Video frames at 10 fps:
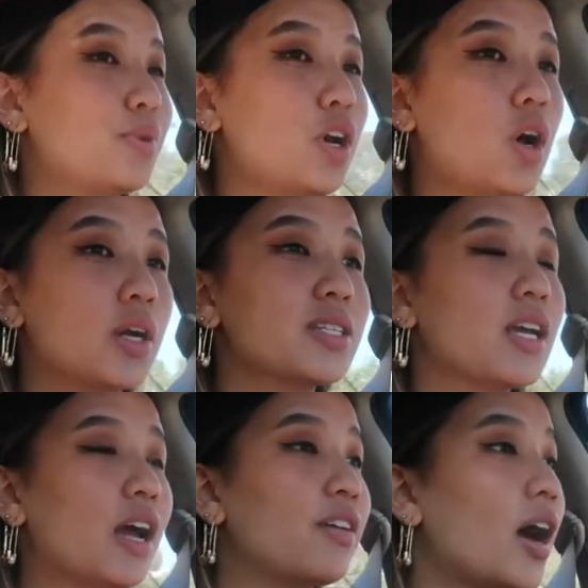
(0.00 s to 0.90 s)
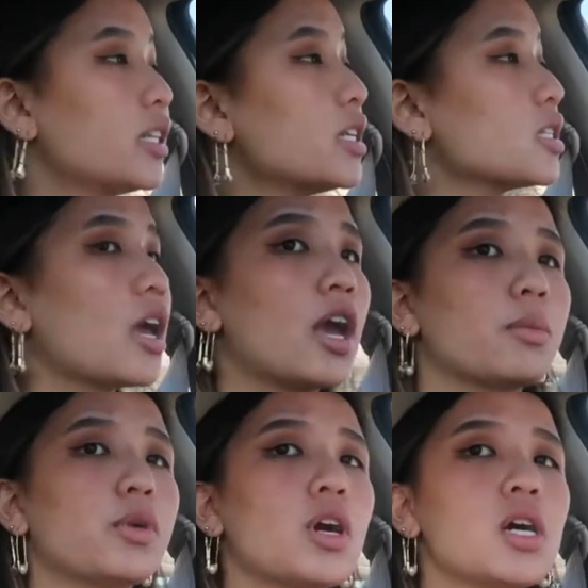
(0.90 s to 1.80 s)
But honestly, I've had this
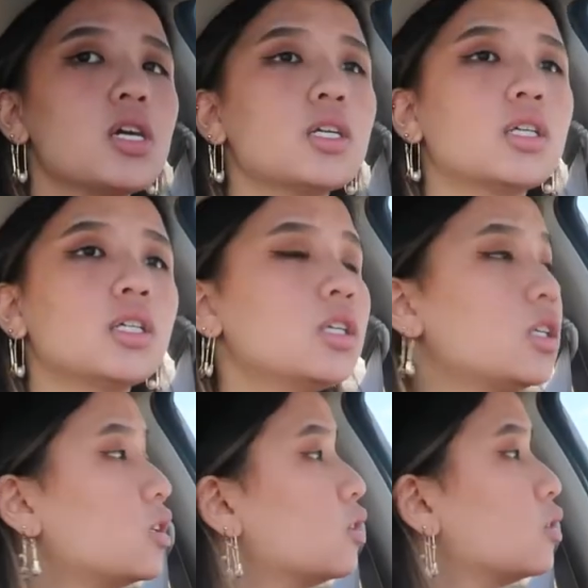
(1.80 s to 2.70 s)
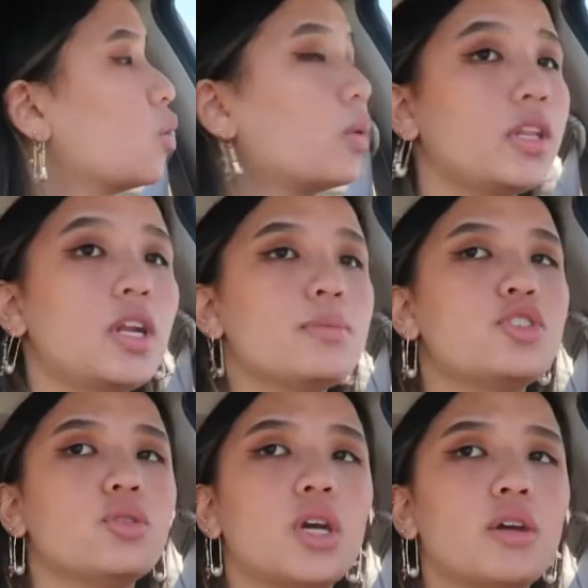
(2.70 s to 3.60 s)
camera, the one that I'm
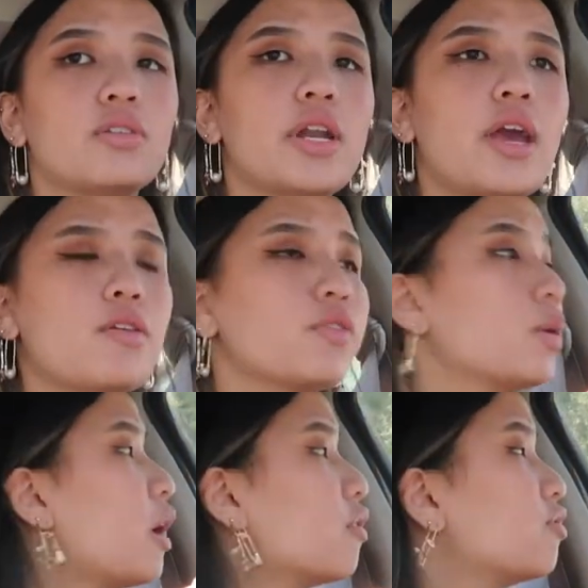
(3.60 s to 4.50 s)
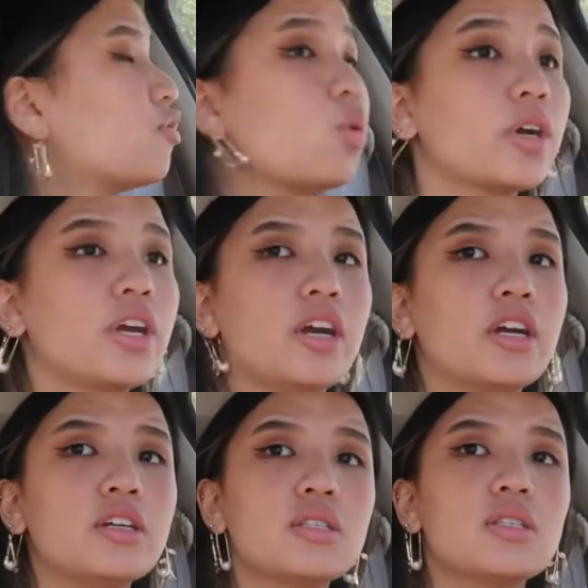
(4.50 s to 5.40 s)
shooting on right now, for about 4
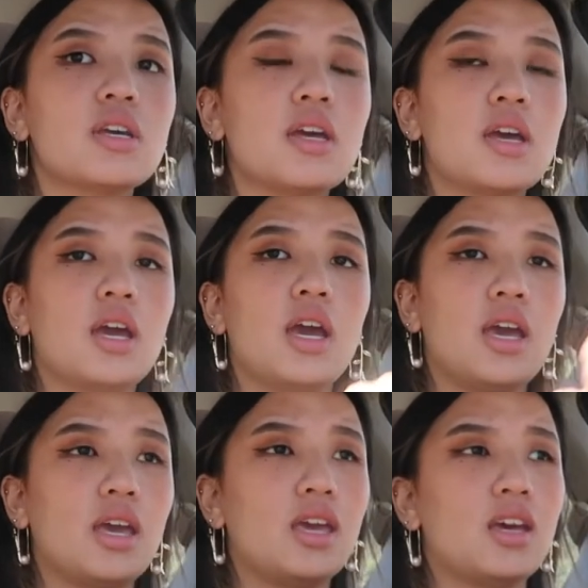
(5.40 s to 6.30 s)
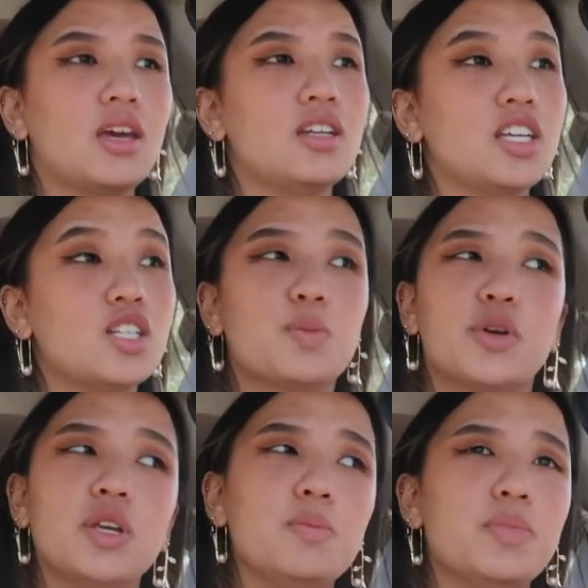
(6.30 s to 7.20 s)
years, and it's
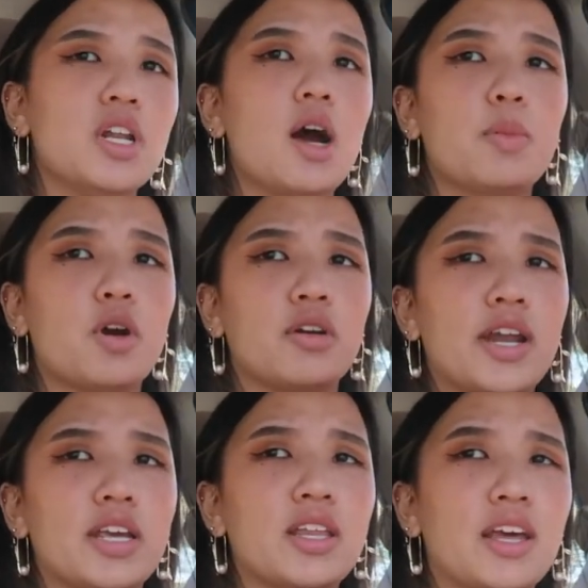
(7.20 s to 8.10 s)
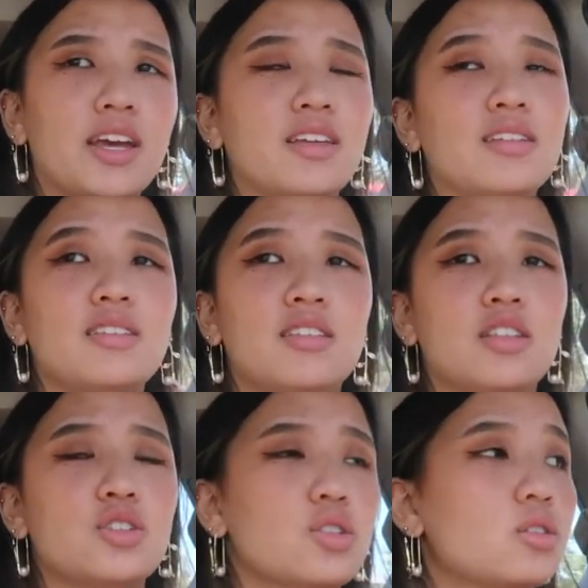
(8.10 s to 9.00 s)
pretty beat up already. Like the
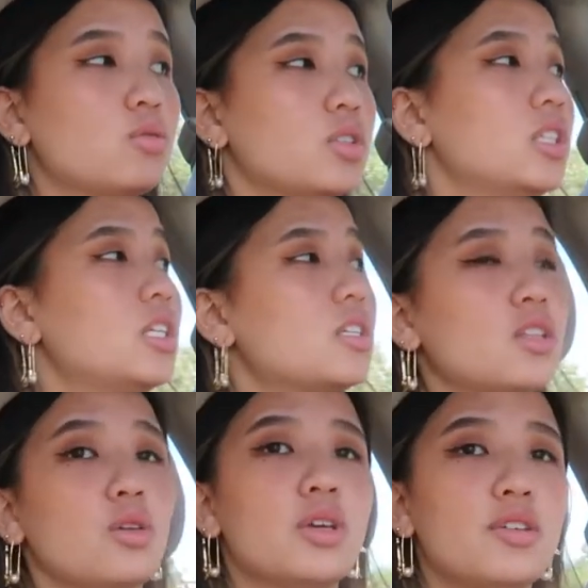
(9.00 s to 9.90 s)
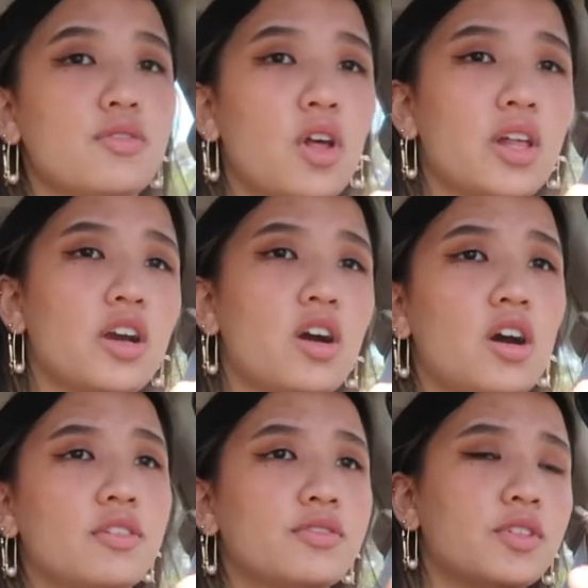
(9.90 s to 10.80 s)
screen is low-key falling
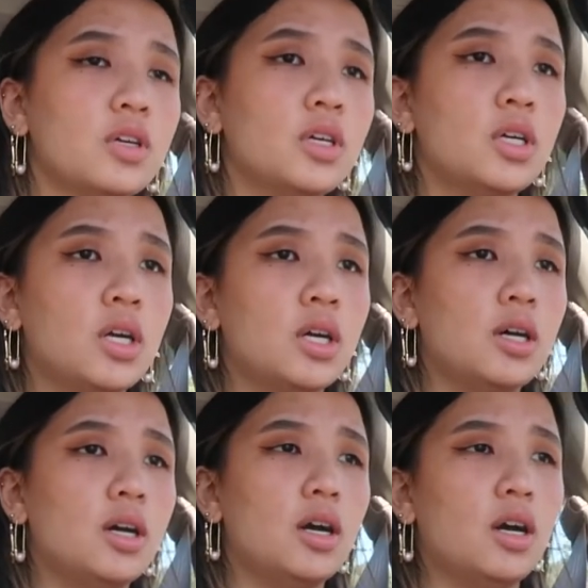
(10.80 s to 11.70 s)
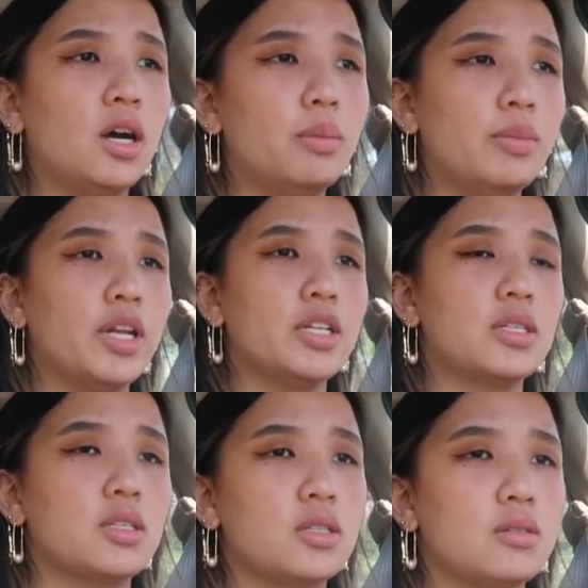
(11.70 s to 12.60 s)
off, and
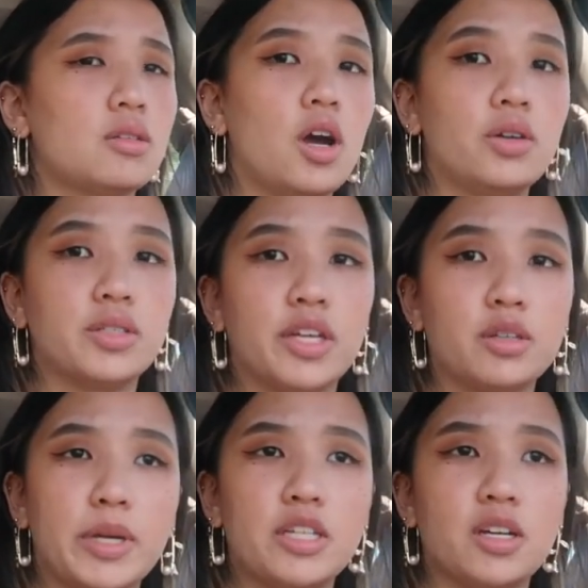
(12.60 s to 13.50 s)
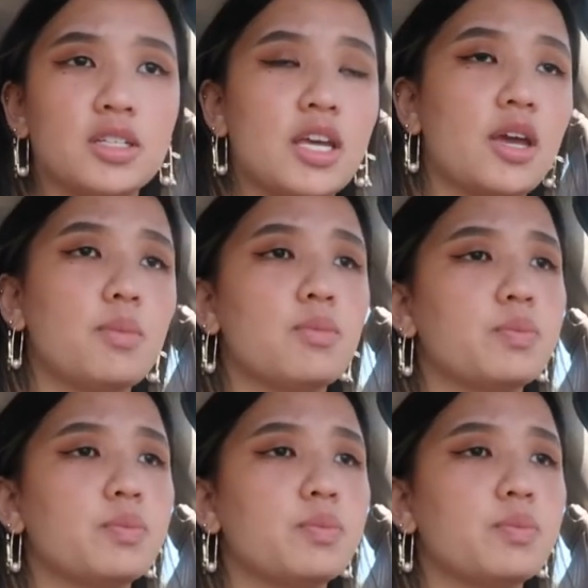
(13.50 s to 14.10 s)
it's held together by duct tape.